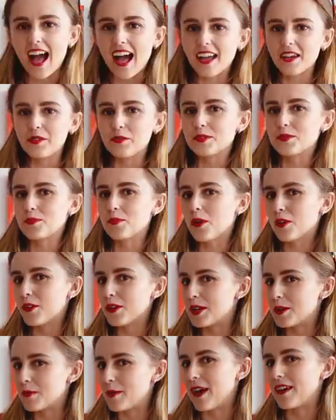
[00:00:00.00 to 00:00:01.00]
I was
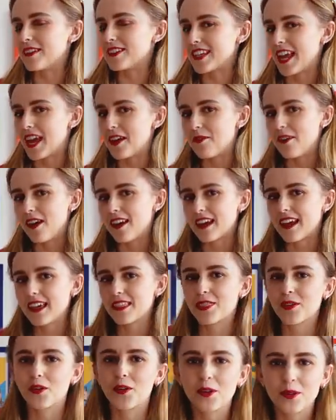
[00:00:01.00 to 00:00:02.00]
worried about day one.
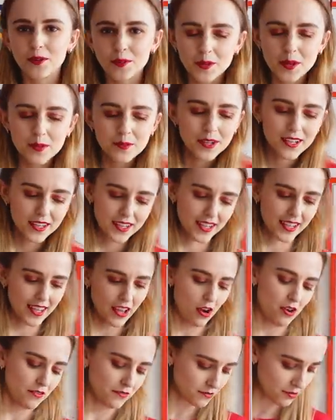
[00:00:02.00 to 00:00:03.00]
I thought we were gonna get
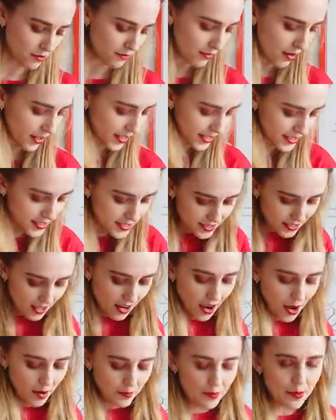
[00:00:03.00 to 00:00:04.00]
off to a rocky
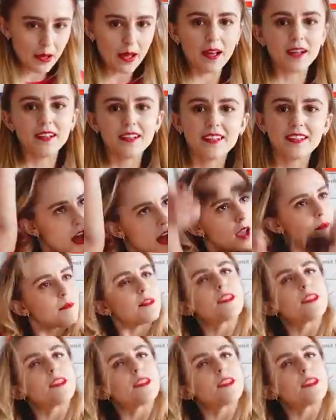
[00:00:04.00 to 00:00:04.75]
start, but I